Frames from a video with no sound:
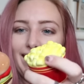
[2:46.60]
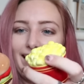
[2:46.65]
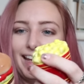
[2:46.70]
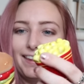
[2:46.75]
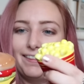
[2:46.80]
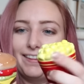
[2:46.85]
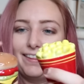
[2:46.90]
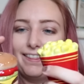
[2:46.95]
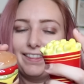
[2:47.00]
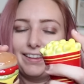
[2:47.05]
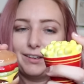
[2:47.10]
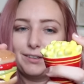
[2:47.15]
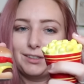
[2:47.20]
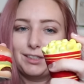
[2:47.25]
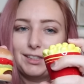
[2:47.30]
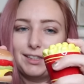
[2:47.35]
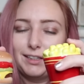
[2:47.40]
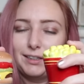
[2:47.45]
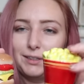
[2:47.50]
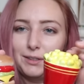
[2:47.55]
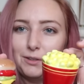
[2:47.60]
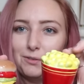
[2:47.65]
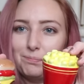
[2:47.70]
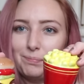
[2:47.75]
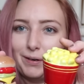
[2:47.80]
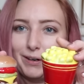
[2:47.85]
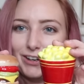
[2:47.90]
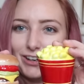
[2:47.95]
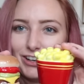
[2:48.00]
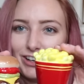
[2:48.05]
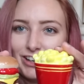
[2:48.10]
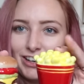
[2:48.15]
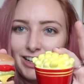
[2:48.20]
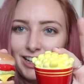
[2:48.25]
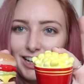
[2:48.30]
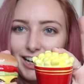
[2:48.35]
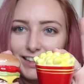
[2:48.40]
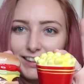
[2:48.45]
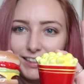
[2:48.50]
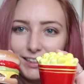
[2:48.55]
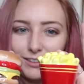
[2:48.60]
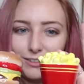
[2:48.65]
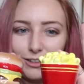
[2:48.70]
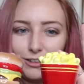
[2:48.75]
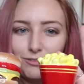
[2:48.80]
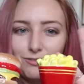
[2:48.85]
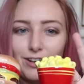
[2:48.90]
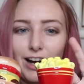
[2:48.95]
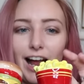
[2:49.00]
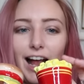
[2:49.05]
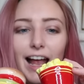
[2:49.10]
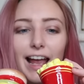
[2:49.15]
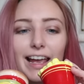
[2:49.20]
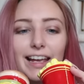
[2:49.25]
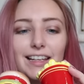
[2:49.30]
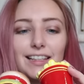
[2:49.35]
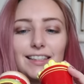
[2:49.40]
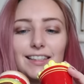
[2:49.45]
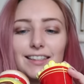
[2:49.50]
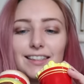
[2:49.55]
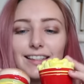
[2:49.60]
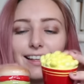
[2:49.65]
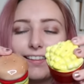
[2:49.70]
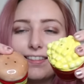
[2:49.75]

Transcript: and then there's the little burger and the little fries.